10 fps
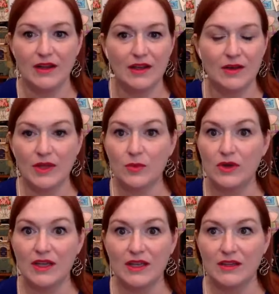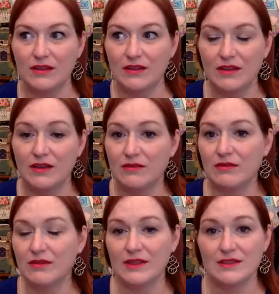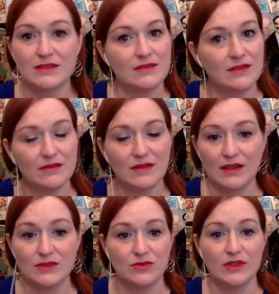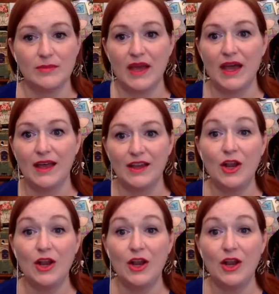I'm like, well, can, you know, let's, that's really bad.